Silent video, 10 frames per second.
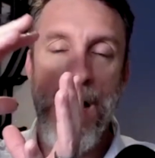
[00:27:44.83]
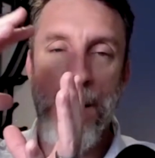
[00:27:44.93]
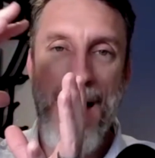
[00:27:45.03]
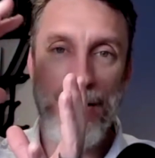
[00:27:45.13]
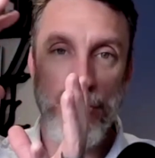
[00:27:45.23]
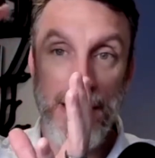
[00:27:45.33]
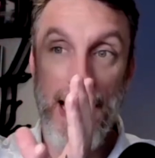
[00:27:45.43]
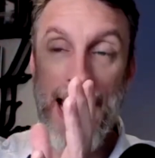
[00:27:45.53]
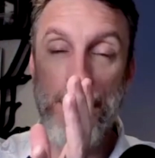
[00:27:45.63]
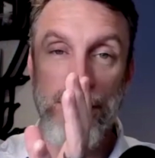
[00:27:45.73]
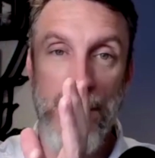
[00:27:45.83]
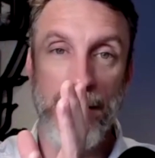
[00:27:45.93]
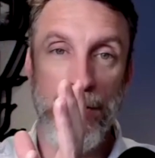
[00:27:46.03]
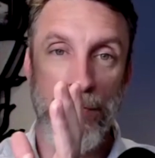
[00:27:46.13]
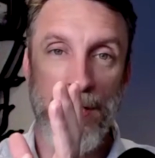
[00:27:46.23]
I'm actually amplifying
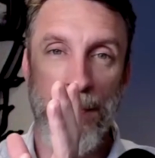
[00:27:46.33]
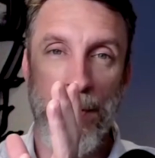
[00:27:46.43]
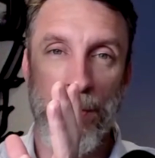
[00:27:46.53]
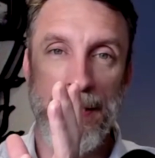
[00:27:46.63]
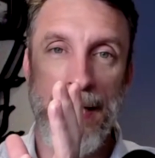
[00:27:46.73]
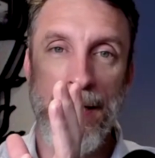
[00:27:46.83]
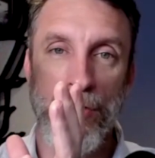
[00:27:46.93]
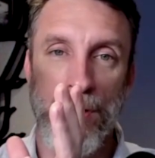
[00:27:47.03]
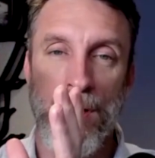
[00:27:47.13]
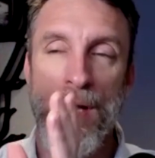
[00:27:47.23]
the stress of my organization.